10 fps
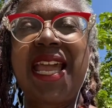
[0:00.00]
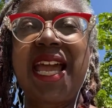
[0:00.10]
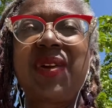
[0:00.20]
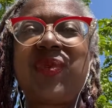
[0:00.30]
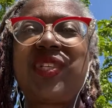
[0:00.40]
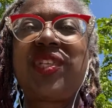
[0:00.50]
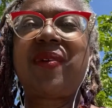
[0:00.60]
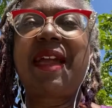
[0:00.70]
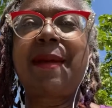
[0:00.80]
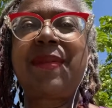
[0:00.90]
I wish
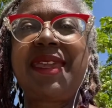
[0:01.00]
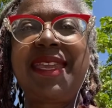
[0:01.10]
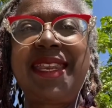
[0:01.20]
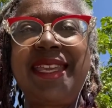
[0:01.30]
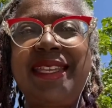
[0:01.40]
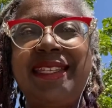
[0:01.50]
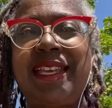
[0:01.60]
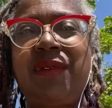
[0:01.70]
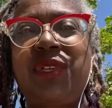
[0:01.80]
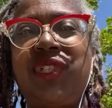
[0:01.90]
you happy eating.
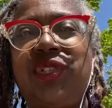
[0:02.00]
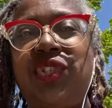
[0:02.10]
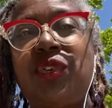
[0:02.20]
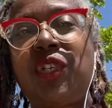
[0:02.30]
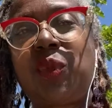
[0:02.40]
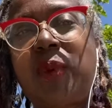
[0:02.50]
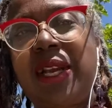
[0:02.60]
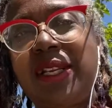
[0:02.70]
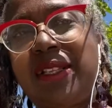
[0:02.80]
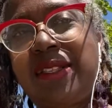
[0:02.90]
I wish you joyous
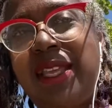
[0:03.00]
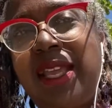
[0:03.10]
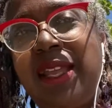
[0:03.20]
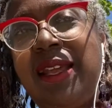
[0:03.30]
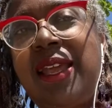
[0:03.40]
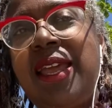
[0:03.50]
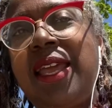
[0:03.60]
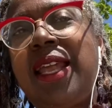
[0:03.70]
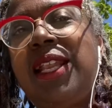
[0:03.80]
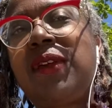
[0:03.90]
pregnancy,
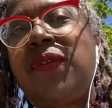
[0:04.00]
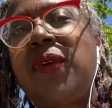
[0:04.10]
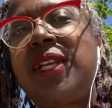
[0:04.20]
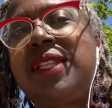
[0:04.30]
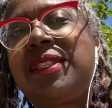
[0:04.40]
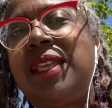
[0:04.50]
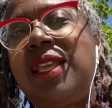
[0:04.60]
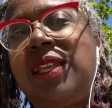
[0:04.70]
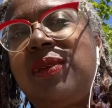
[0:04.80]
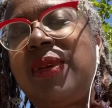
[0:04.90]
and look forward to
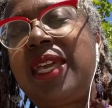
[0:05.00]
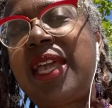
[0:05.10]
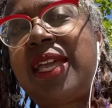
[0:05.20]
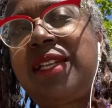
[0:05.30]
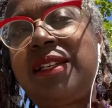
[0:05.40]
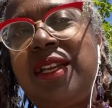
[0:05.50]
seeing you again